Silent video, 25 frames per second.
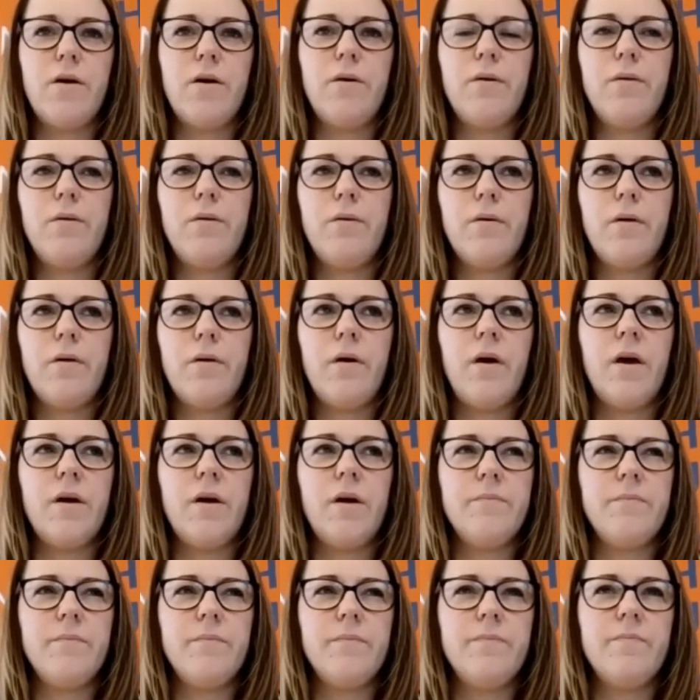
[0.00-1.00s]
so
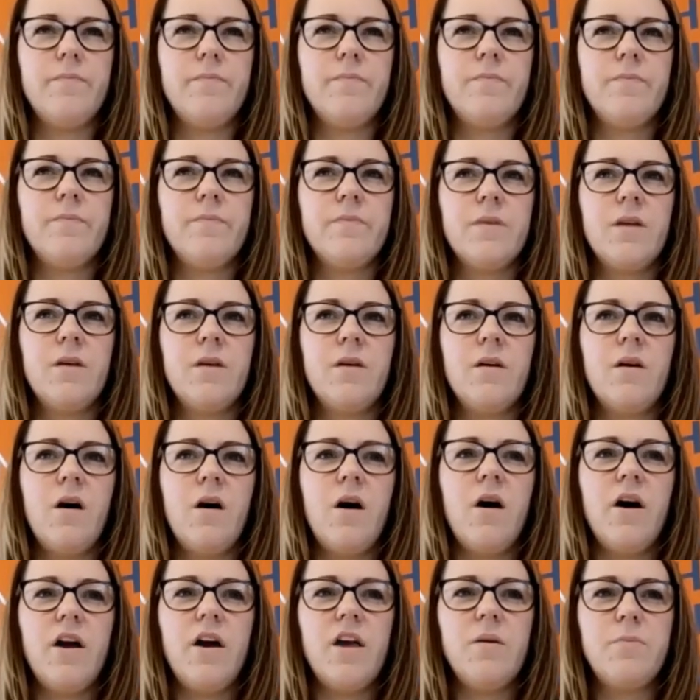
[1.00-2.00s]

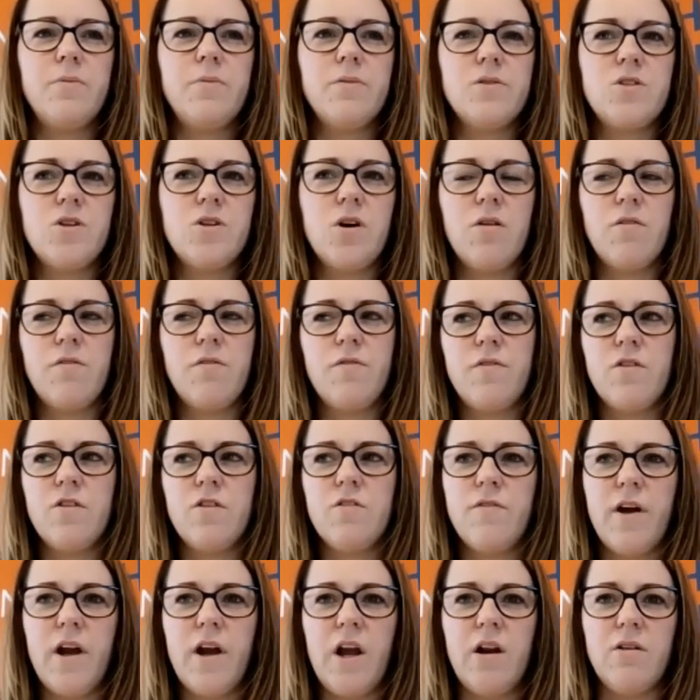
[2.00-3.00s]
I put off
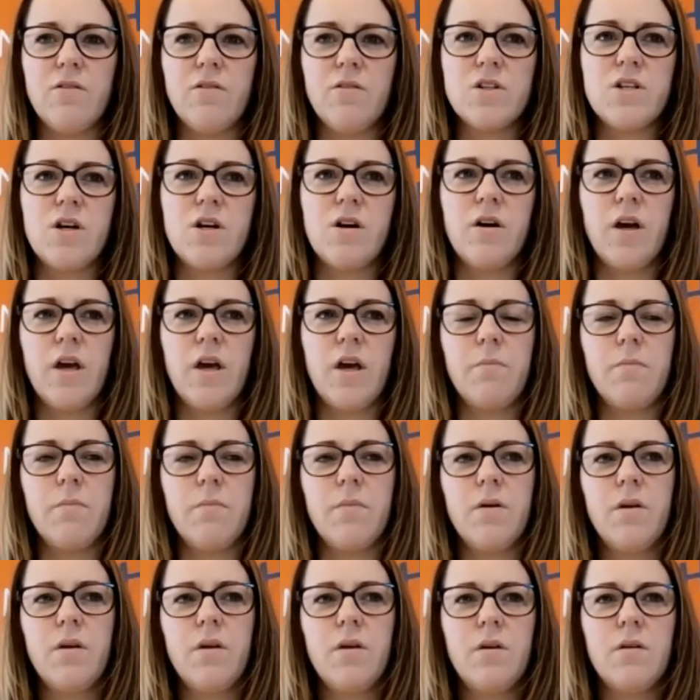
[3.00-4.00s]
for a very long
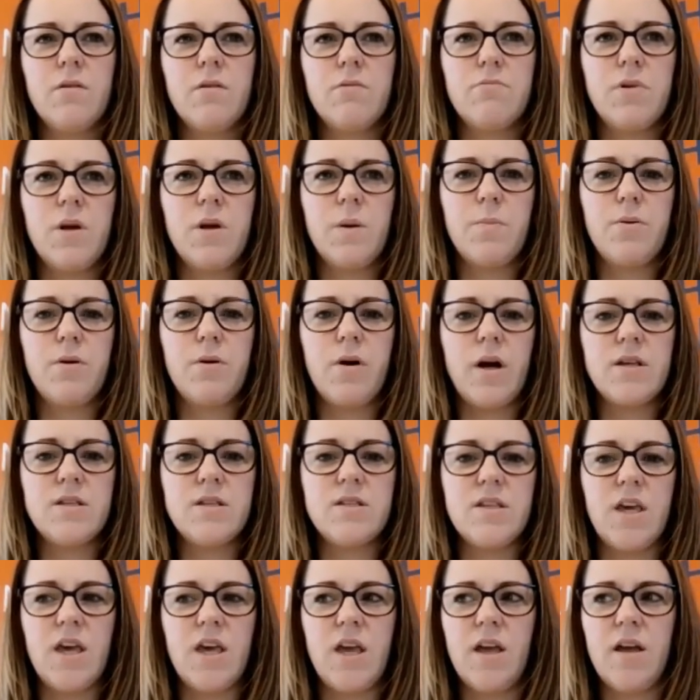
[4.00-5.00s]
time
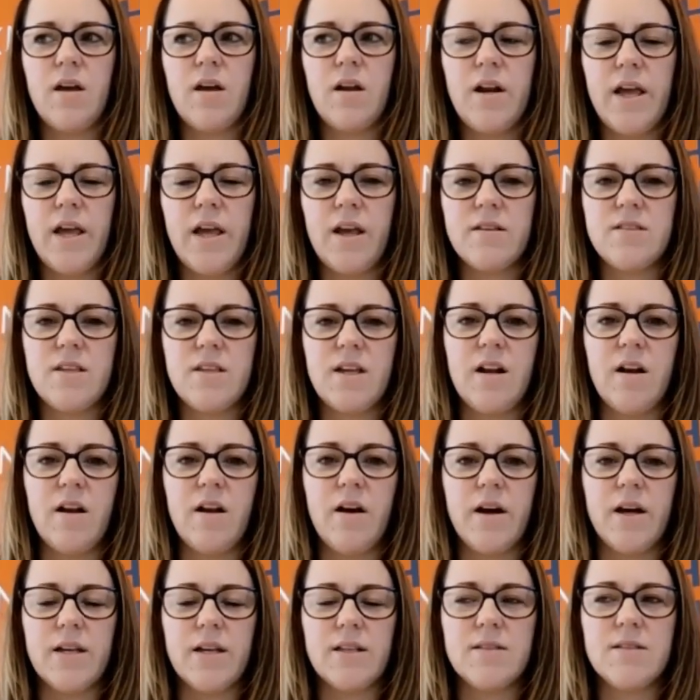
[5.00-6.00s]
repricing legacy
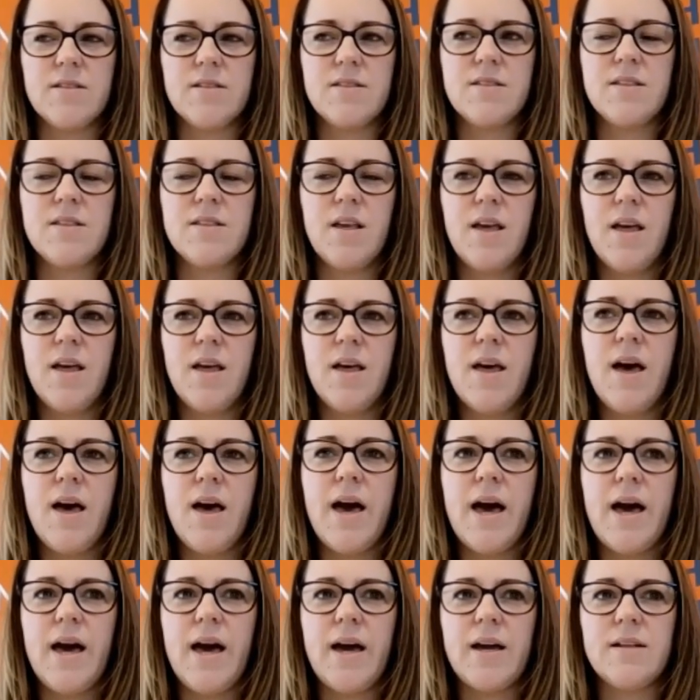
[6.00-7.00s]
clients,
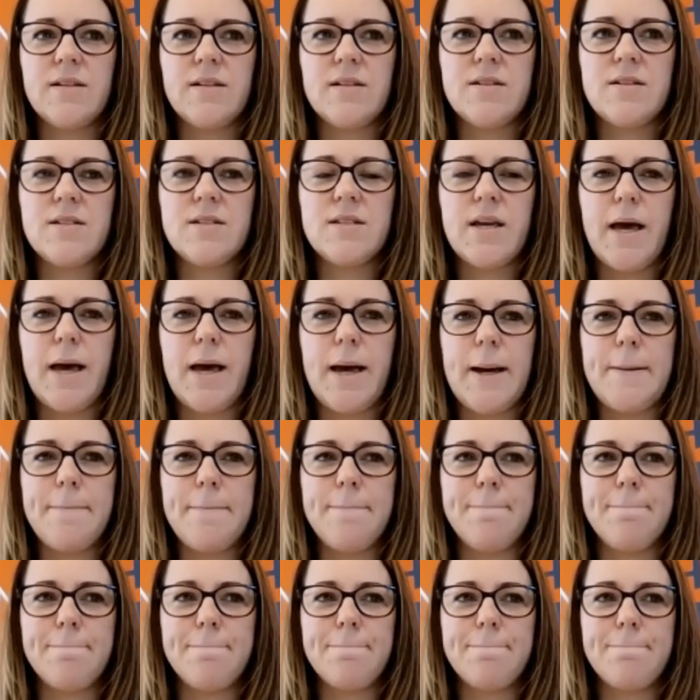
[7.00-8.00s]
and
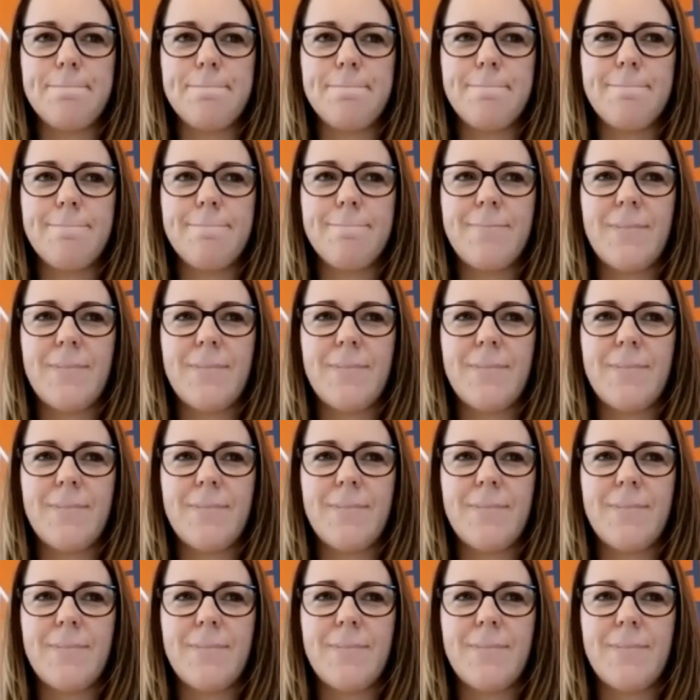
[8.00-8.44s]
that